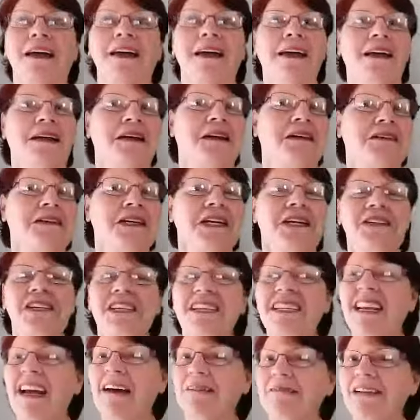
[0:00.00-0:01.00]
you know, you
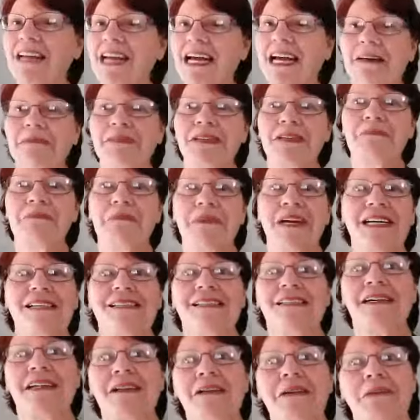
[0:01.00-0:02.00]
just have to have some
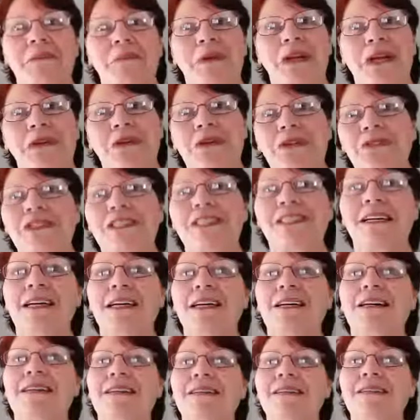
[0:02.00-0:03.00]
basic computer
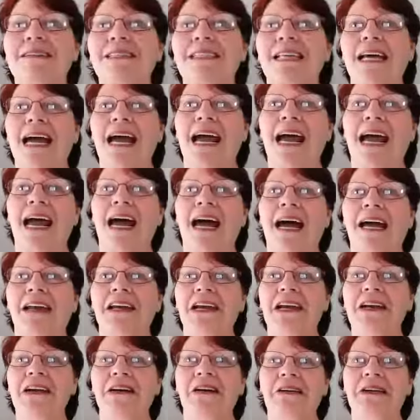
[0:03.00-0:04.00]
skills,
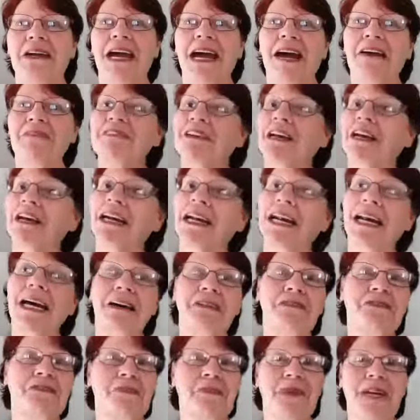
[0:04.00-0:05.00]
and, you know, you have to
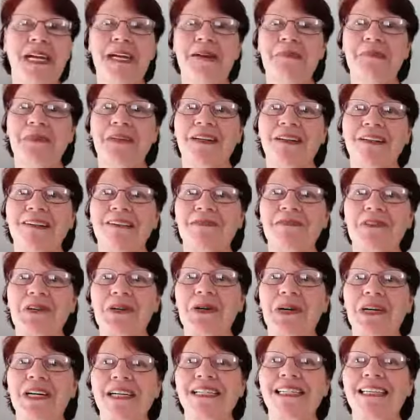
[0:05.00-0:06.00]
love people, of
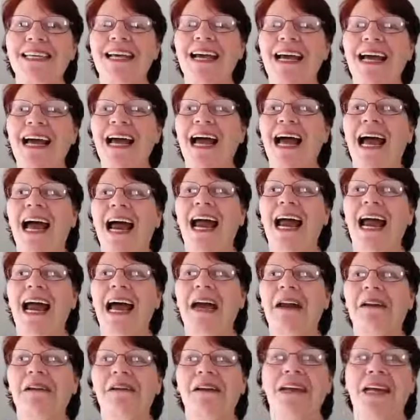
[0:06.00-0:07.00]
course,
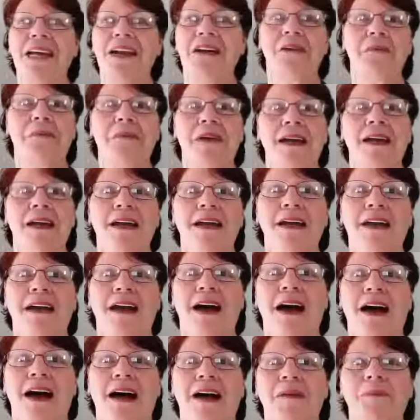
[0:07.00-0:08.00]
and, you know,
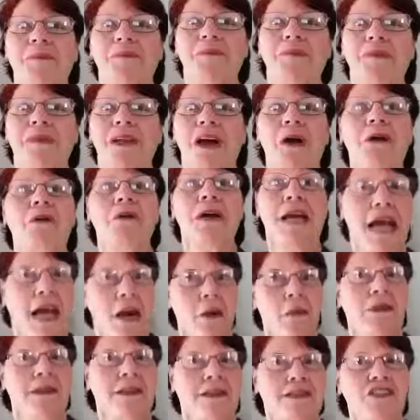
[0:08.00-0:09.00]
be
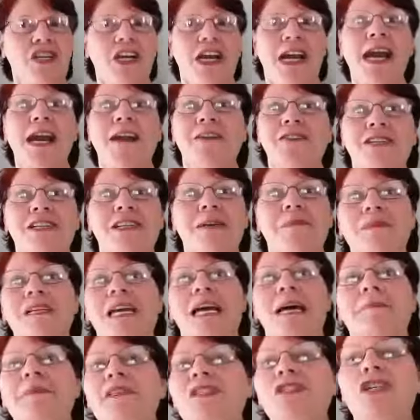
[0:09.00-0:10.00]
okay with change.
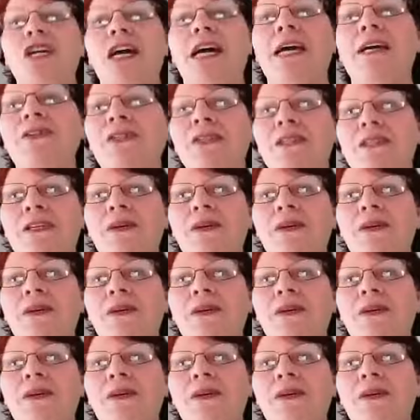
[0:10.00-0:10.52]
Sometimes change